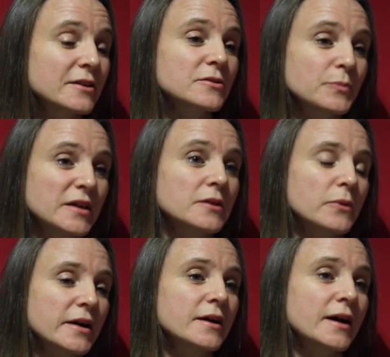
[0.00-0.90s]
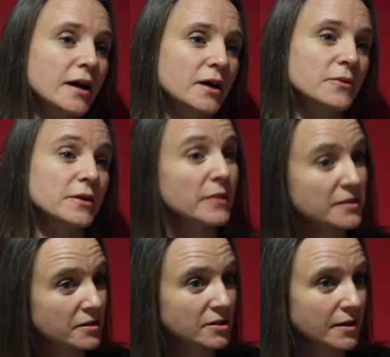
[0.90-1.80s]
not be aware how their
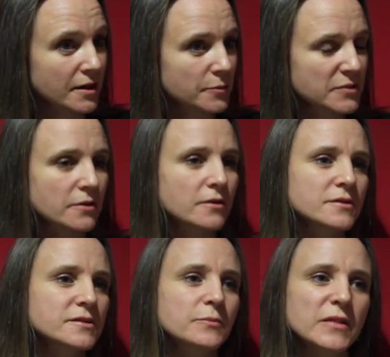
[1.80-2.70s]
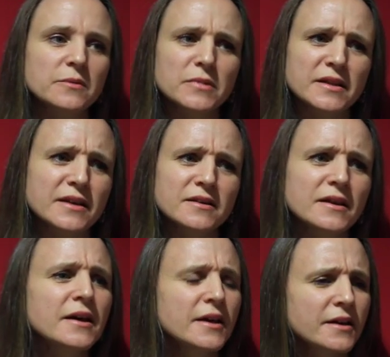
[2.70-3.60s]
messaging comes across, and maybe
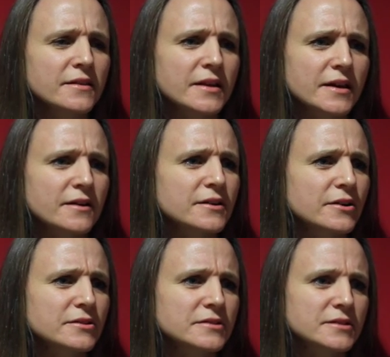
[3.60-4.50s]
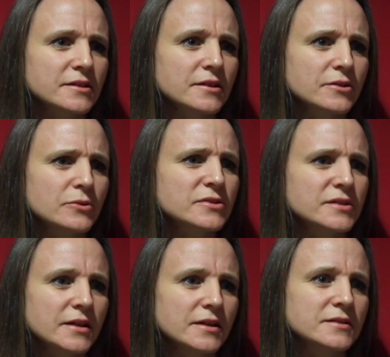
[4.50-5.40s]
they are not
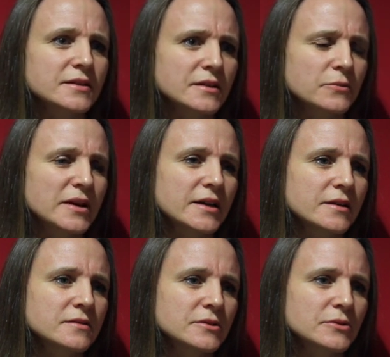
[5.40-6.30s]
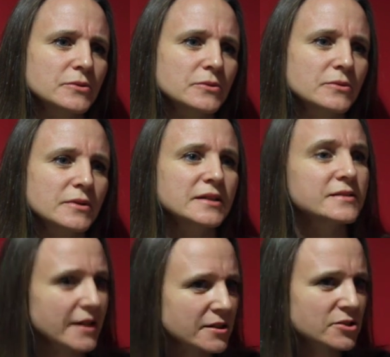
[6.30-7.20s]
using it in a way to
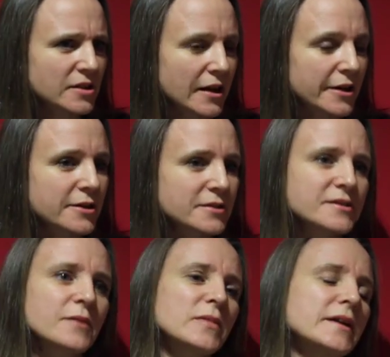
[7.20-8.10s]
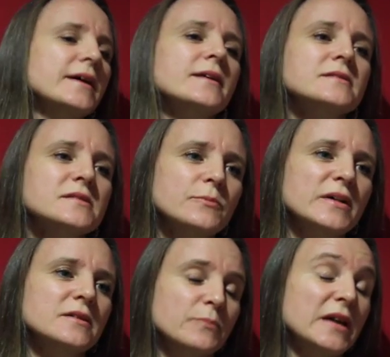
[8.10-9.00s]
intentionally hurt somebody else,
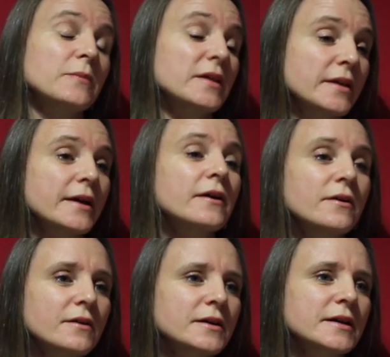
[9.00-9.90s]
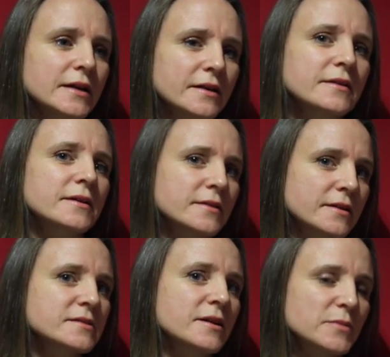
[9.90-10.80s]
but maybe they are, and I think
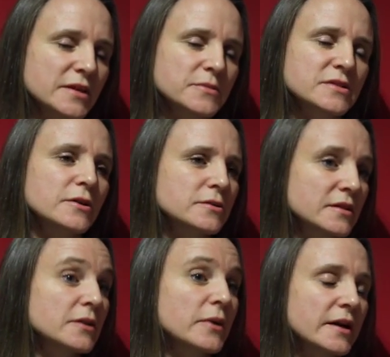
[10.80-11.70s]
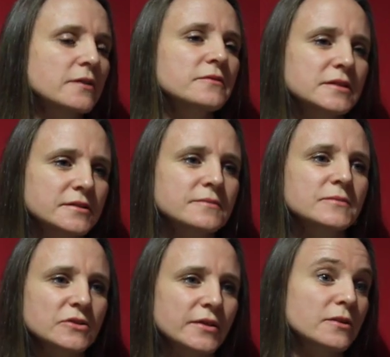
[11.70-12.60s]
they're sometimes not aware of it.
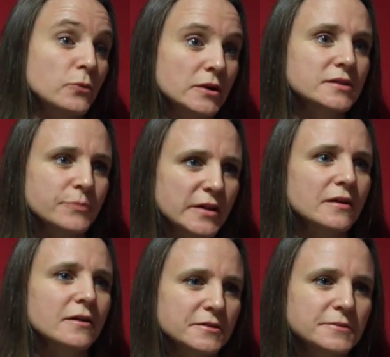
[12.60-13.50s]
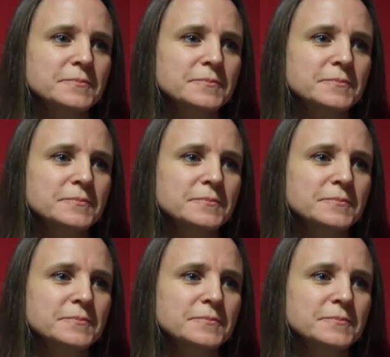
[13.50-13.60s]
So that worries me a lot.